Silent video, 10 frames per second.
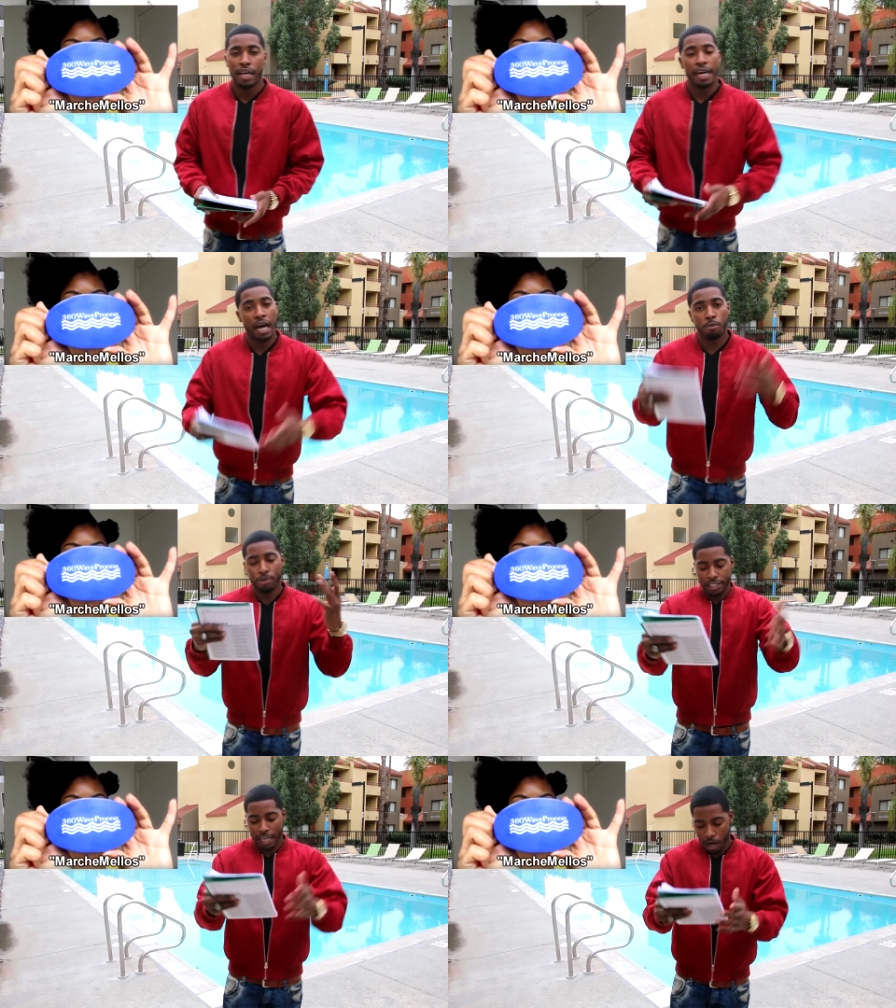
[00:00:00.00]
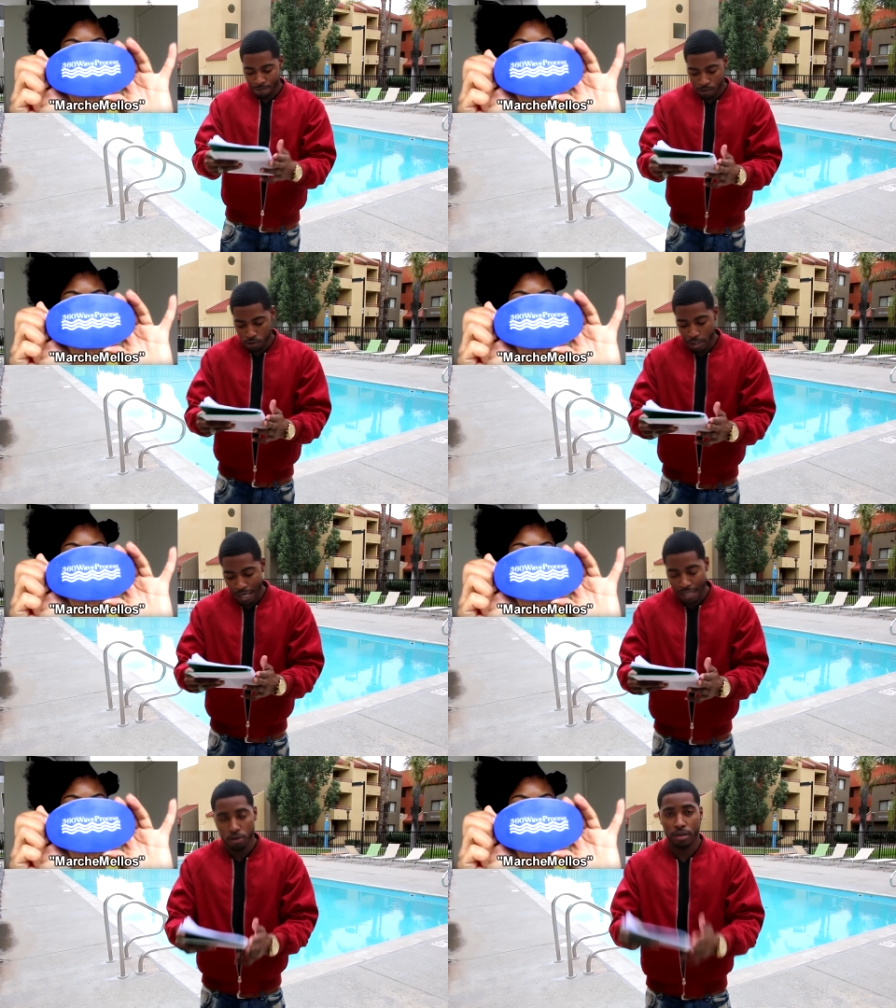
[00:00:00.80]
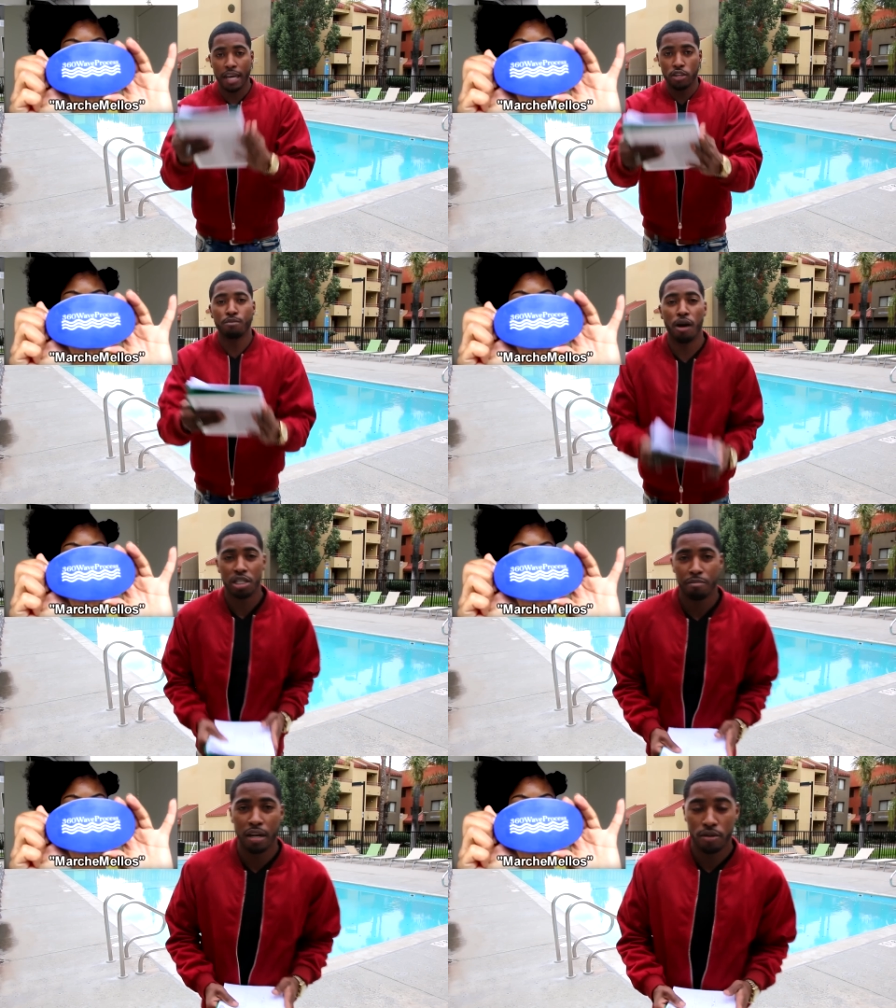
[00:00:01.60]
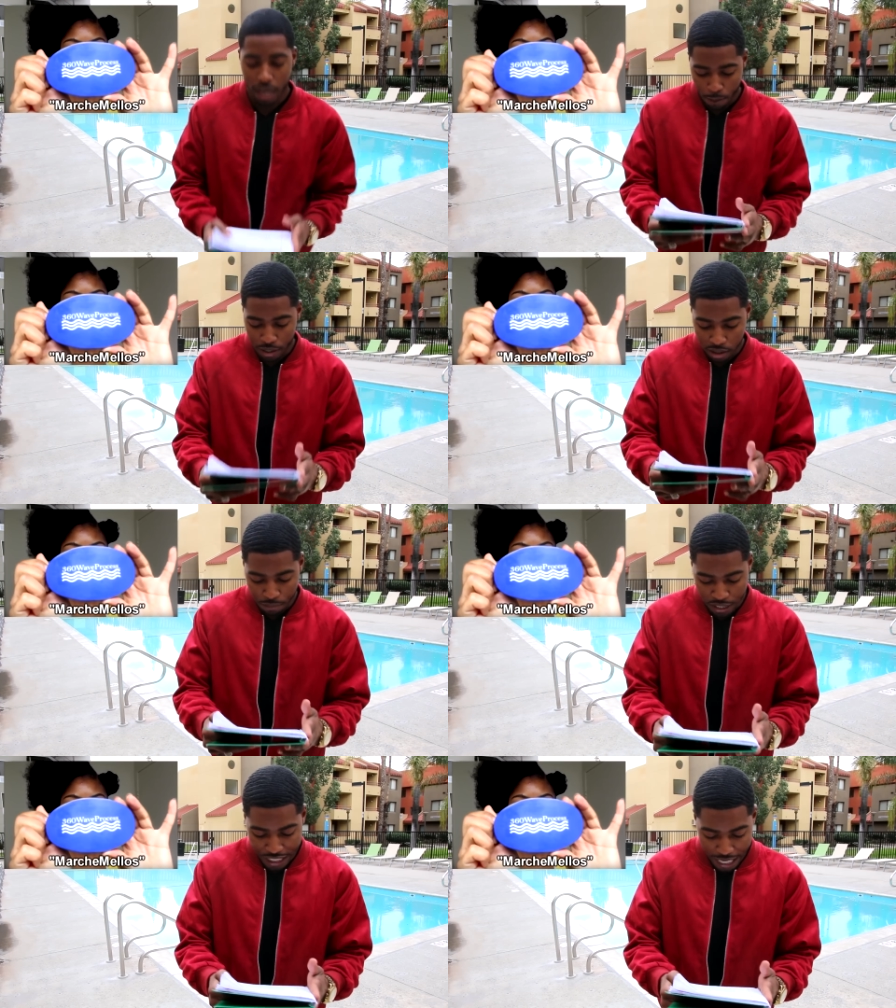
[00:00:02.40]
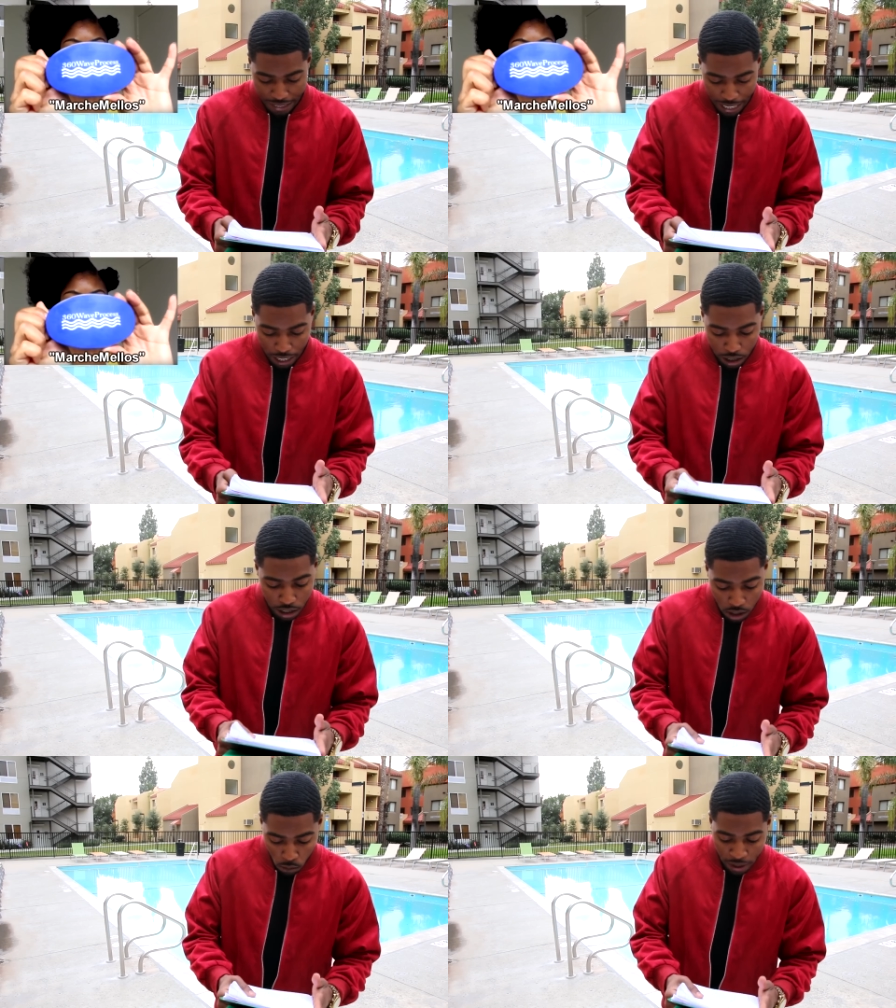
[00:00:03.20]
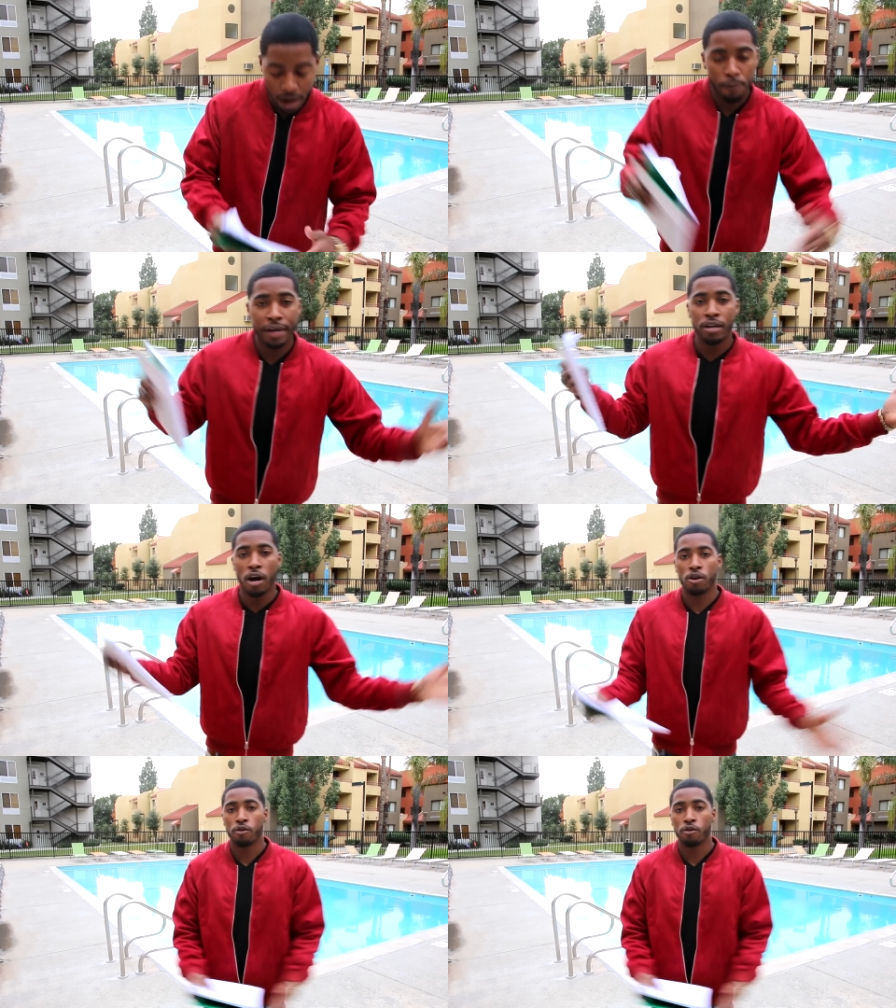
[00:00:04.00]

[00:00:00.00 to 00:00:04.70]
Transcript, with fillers: and I appreciate her for doing that. So thank you, Marshmallows. I really appreciate that. We got Renard